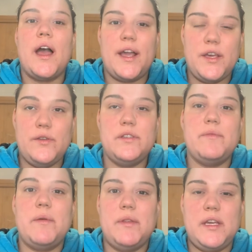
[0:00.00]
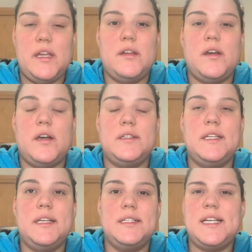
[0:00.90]
I use the Maybelline
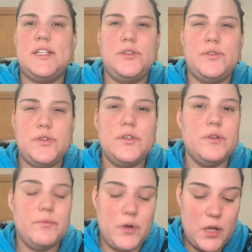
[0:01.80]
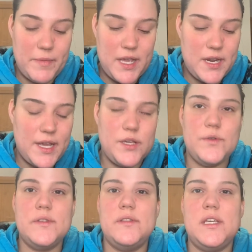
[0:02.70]
Tattoo Studio pomade. I
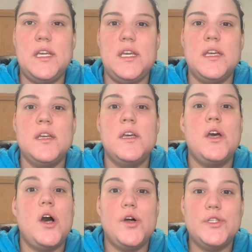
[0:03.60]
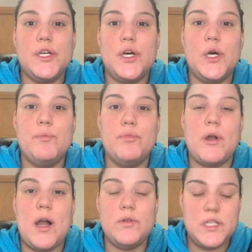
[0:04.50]
use the Ulta
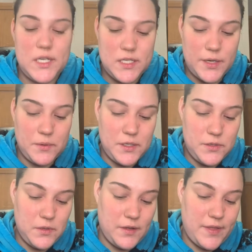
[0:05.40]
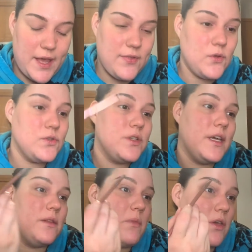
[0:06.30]
brow tint. I really do love that. Those are
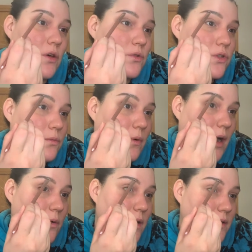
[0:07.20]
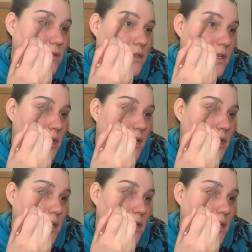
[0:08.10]
like my go-to brow ones.